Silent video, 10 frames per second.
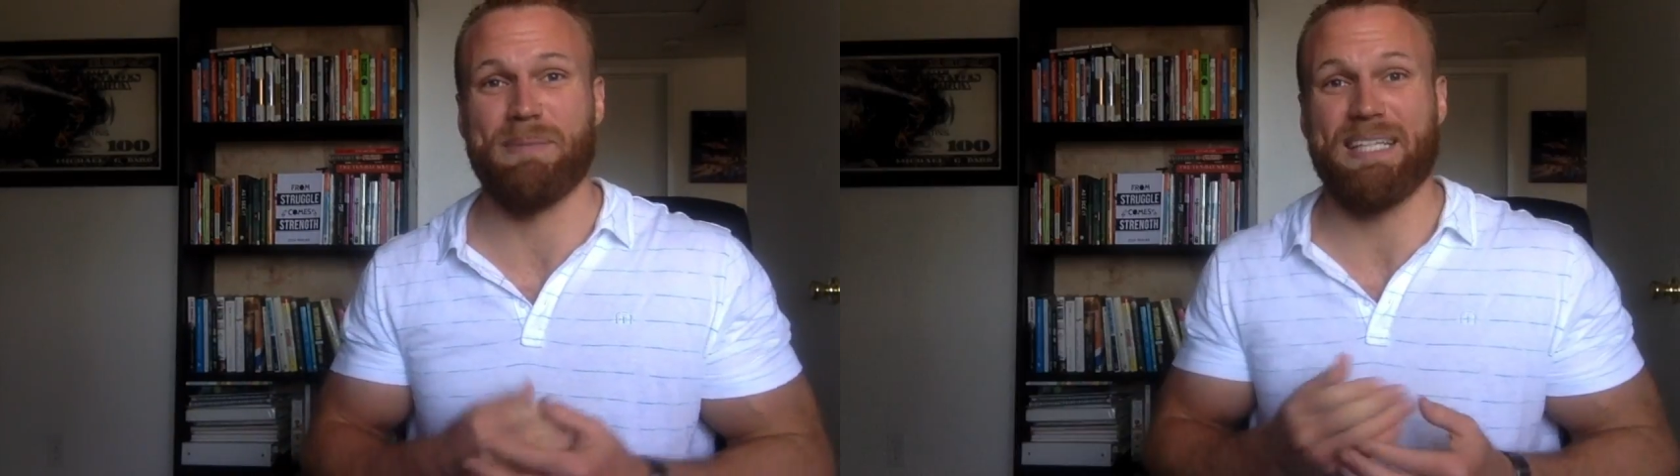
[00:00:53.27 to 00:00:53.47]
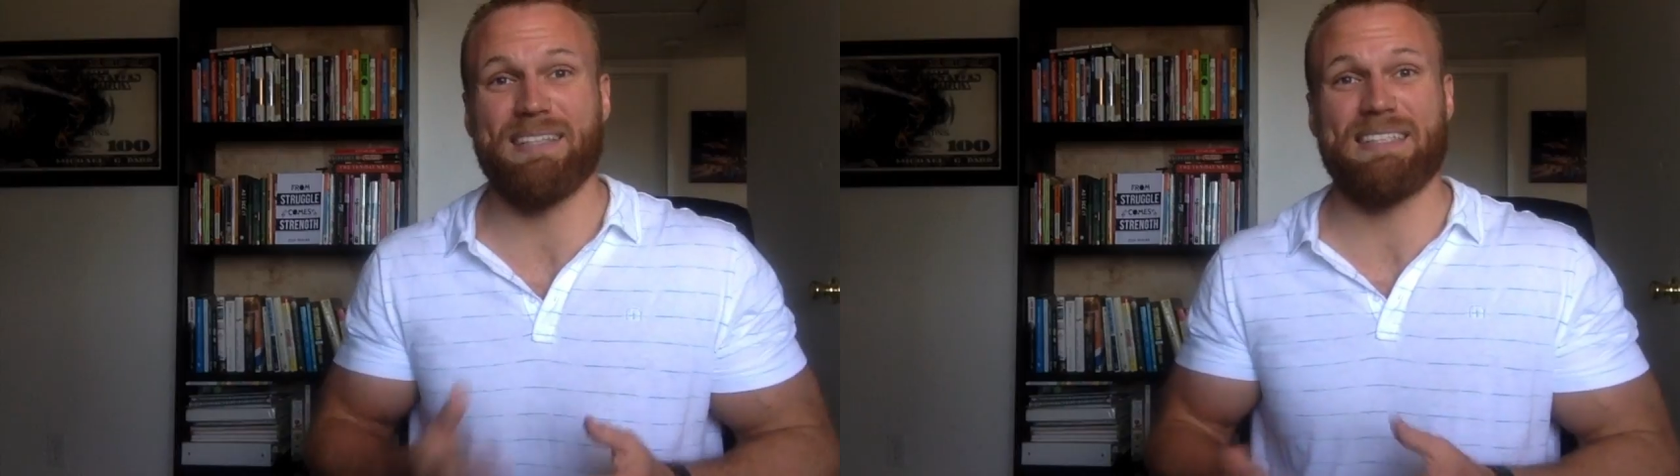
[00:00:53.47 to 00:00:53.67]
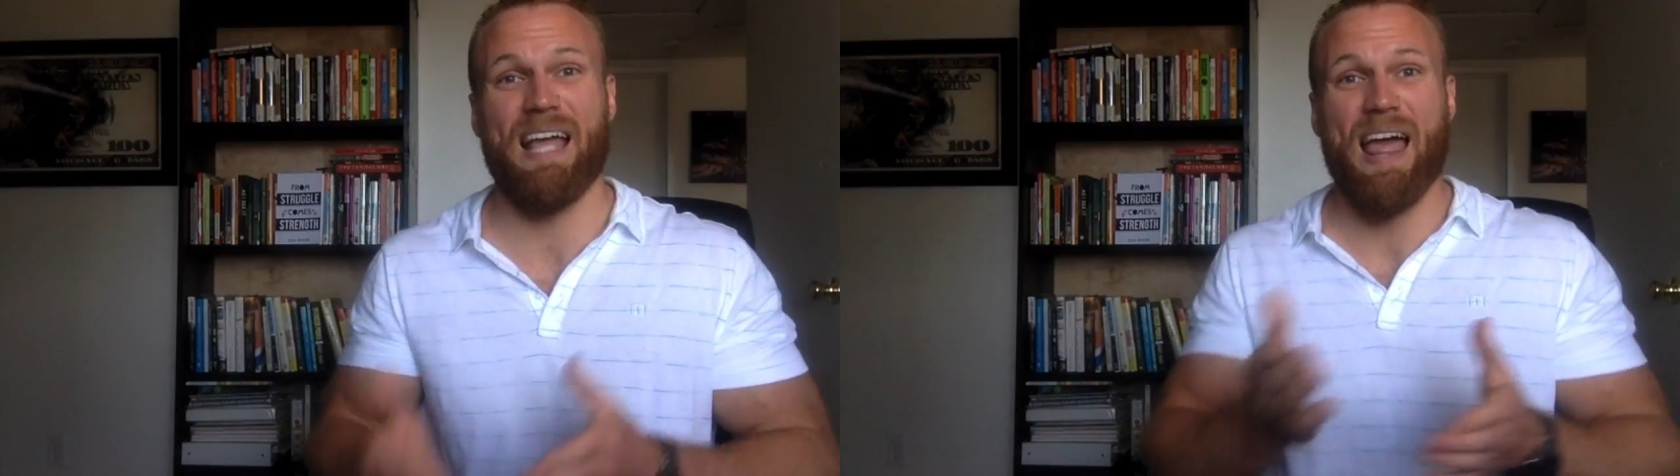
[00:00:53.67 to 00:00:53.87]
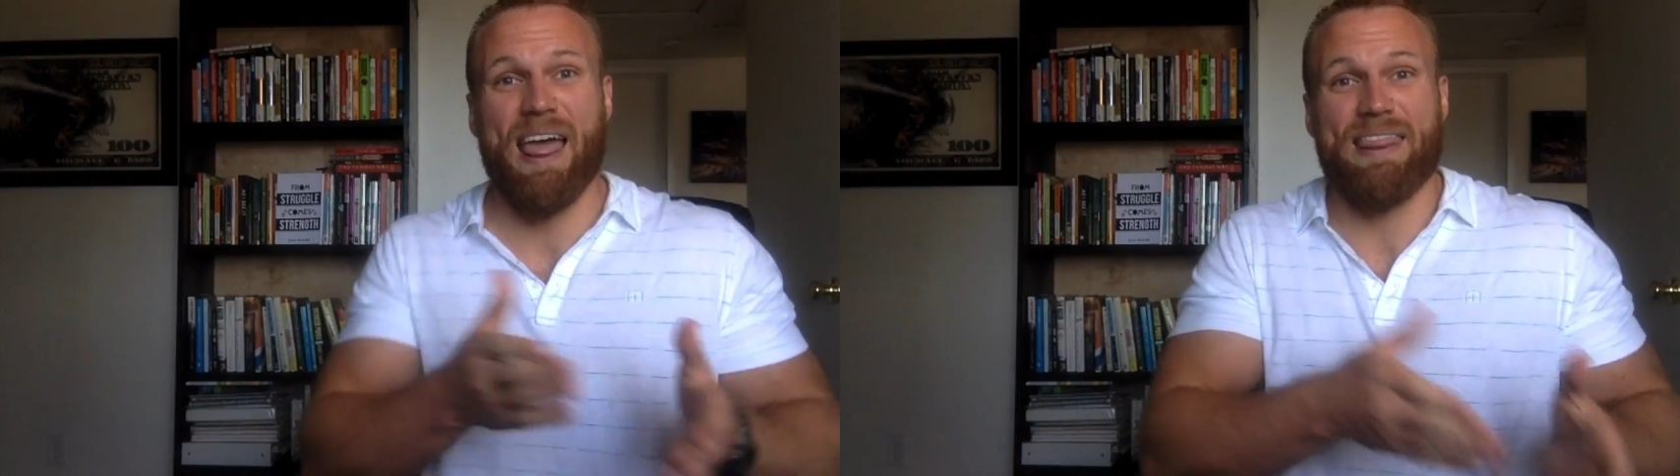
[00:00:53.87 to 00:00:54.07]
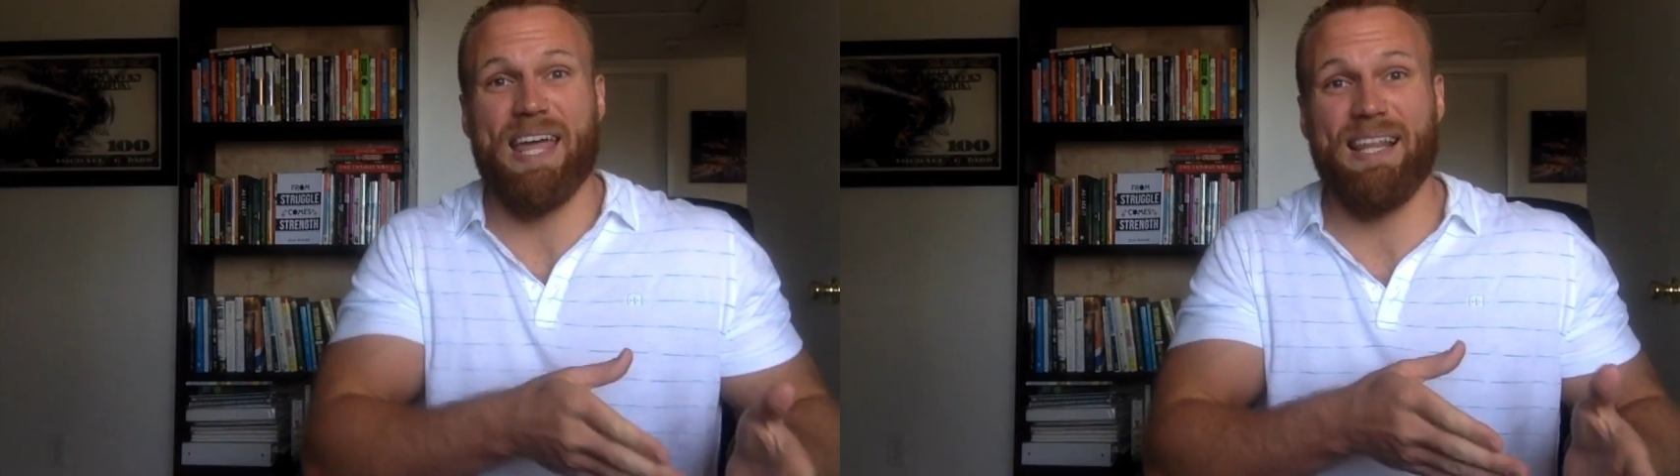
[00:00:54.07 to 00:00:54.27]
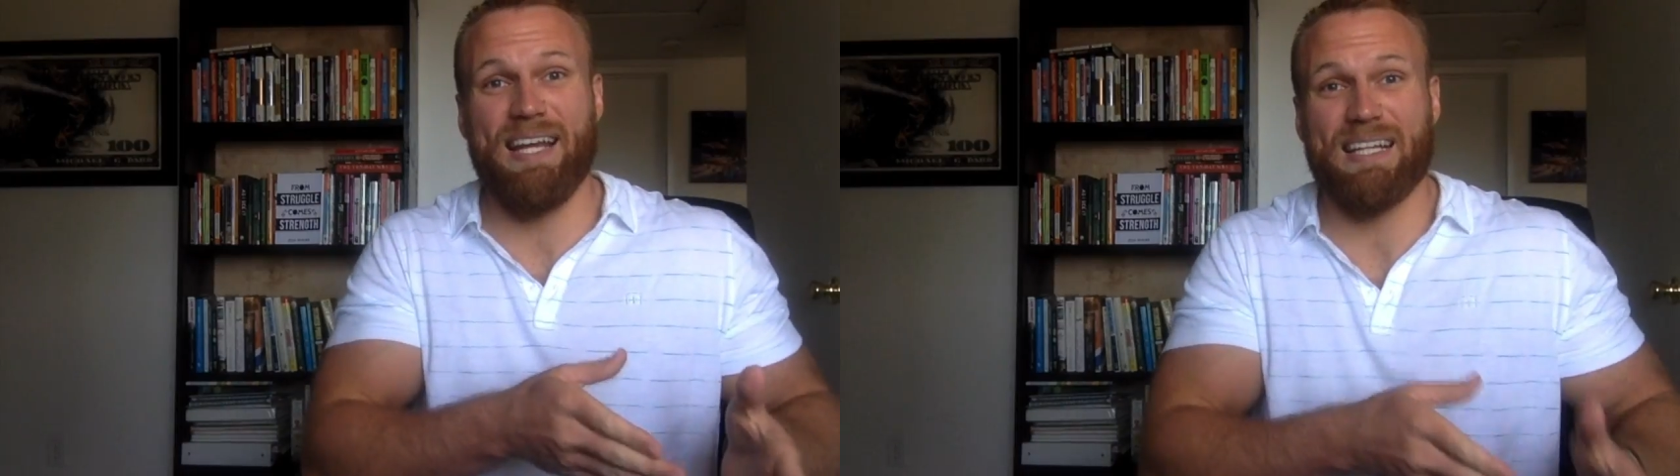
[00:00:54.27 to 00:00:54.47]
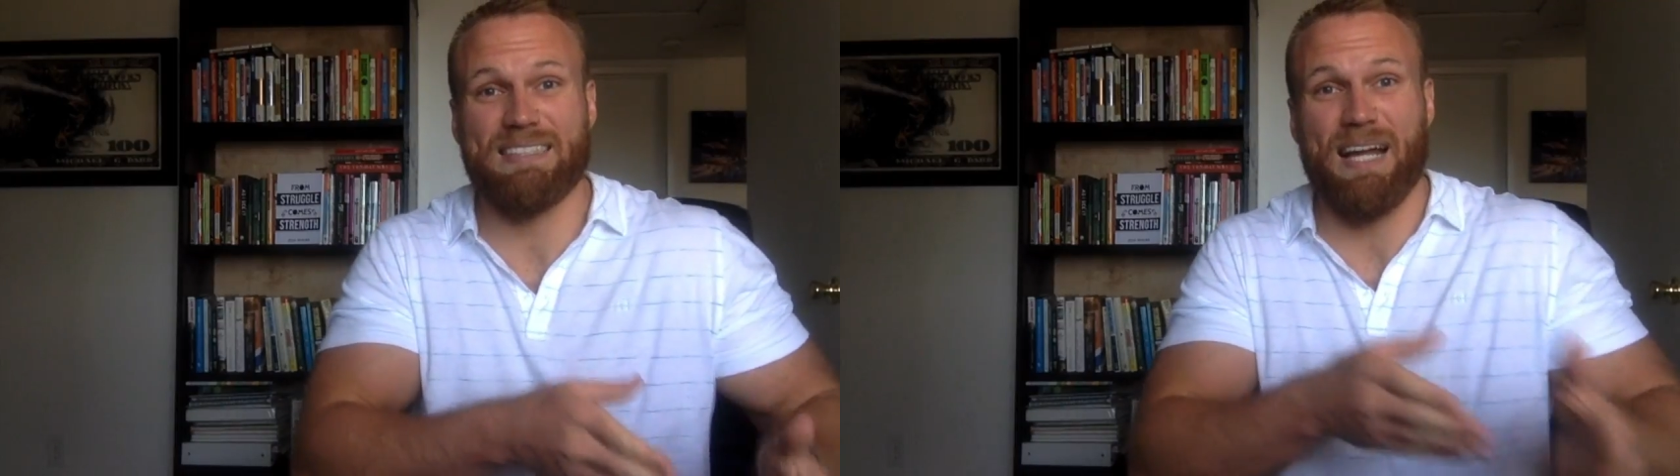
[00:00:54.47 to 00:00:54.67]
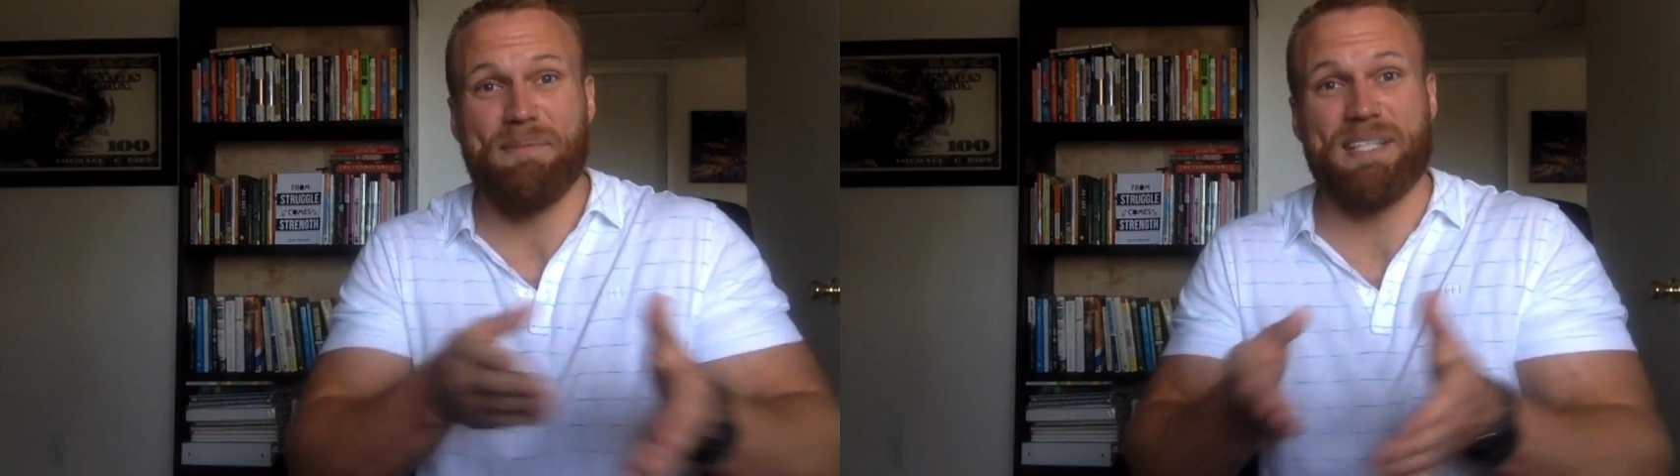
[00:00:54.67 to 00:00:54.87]
Because then the next
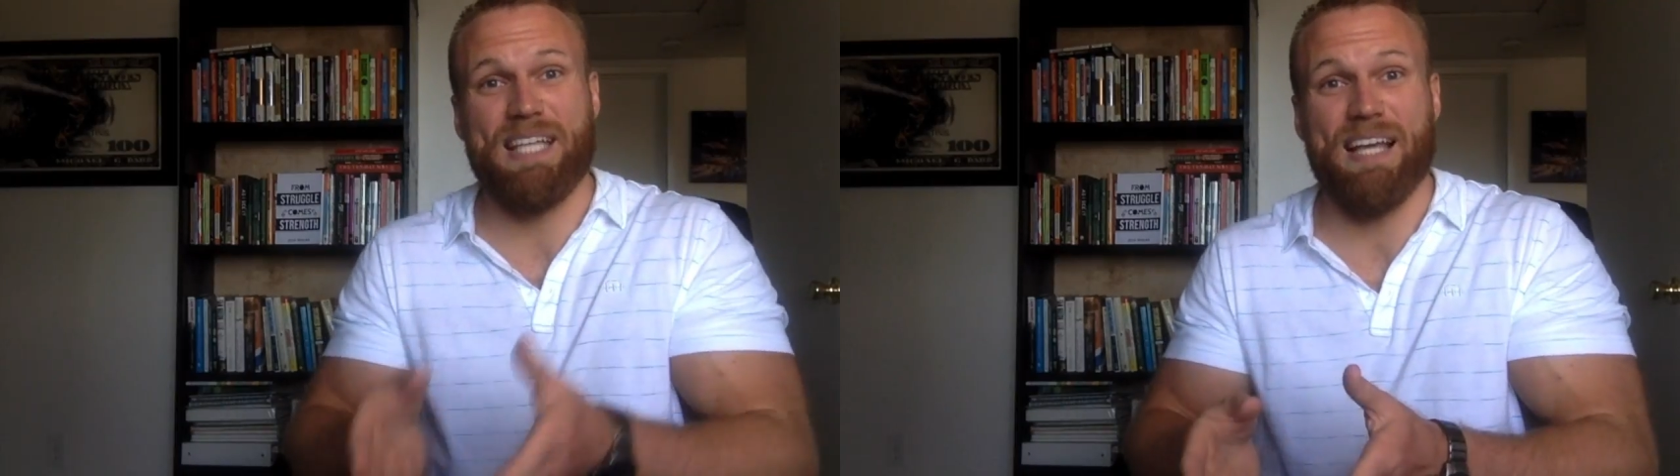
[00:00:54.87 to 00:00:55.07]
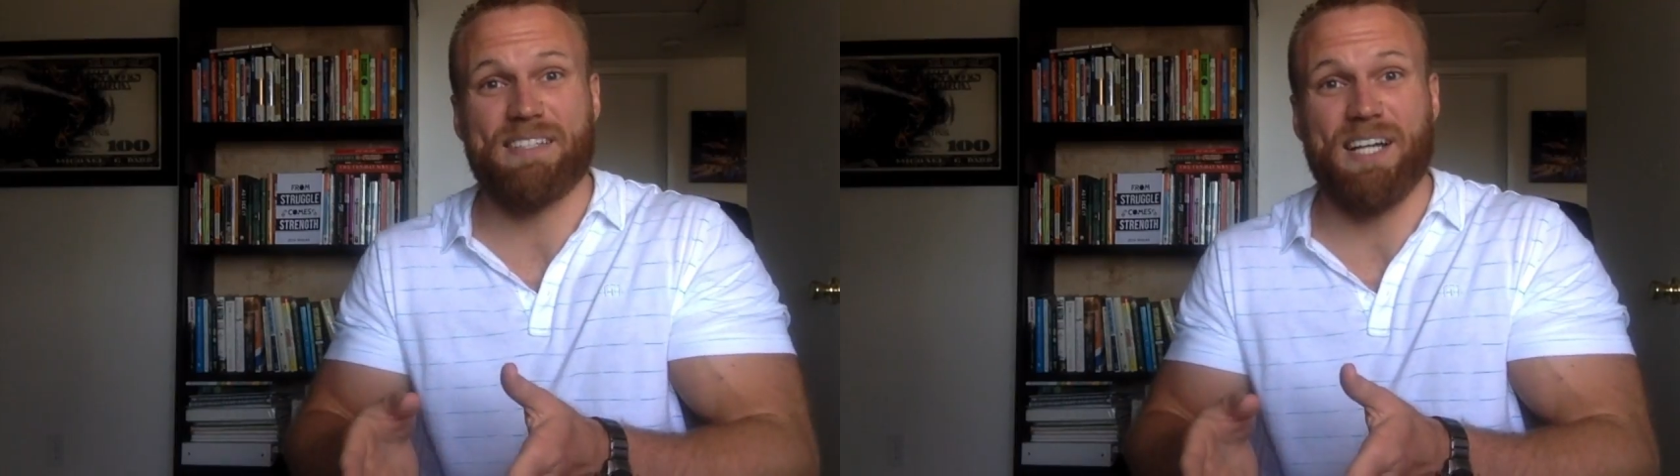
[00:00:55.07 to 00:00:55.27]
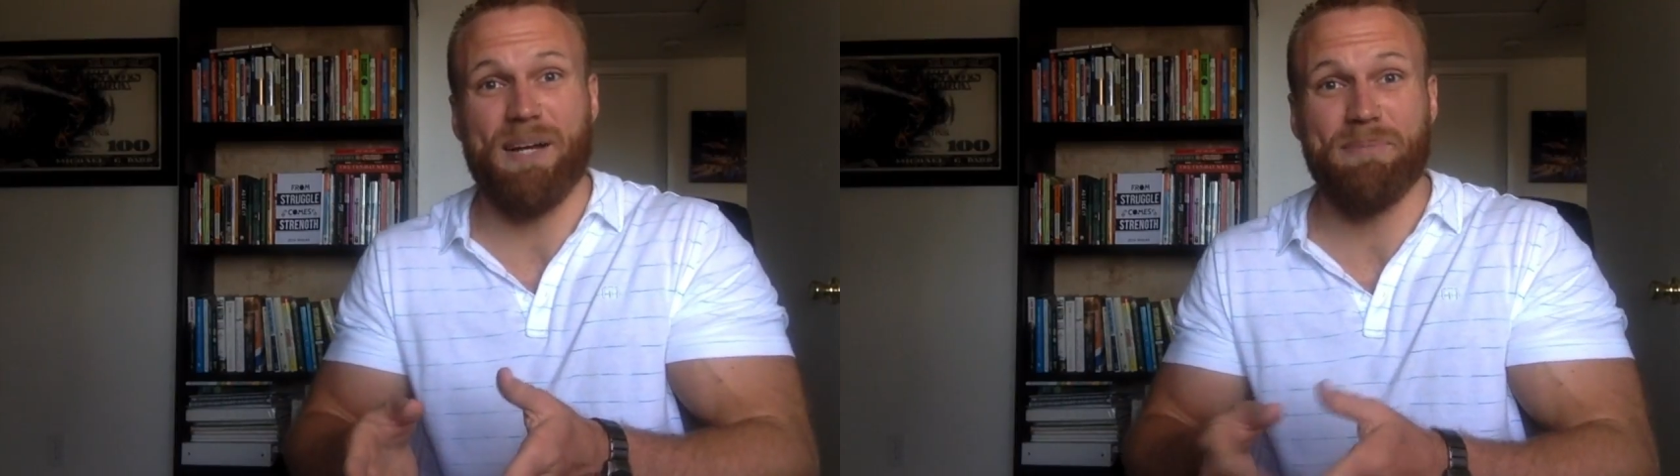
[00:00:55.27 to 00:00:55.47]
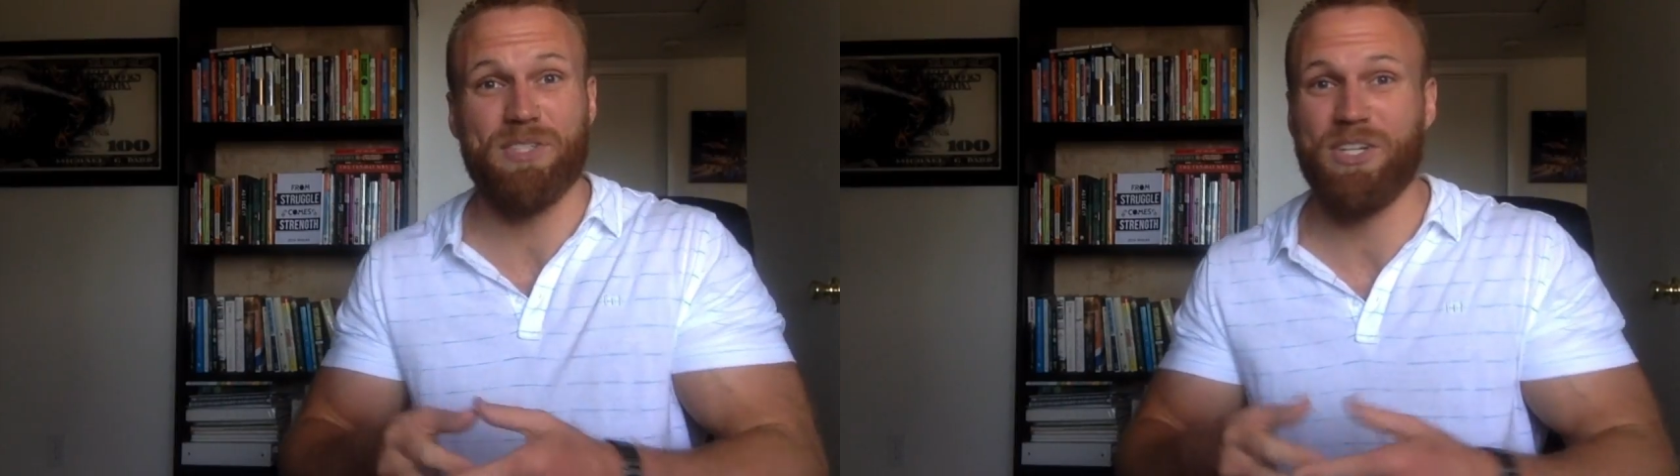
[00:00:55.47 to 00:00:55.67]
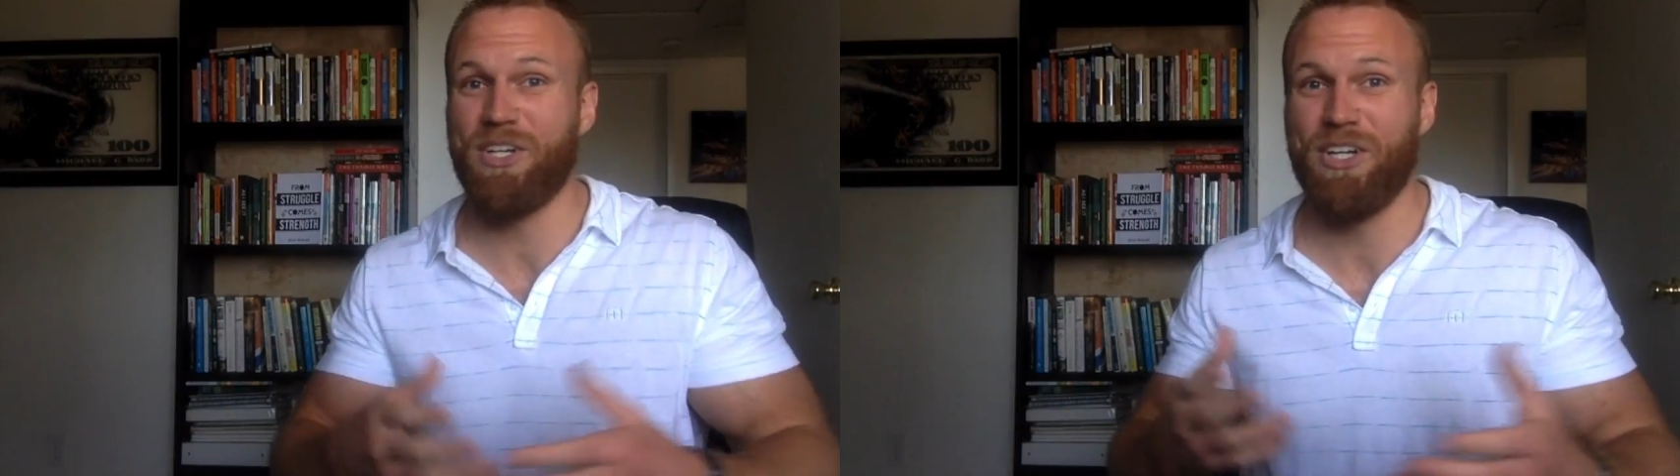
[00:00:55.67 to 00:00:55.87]
time the test comes,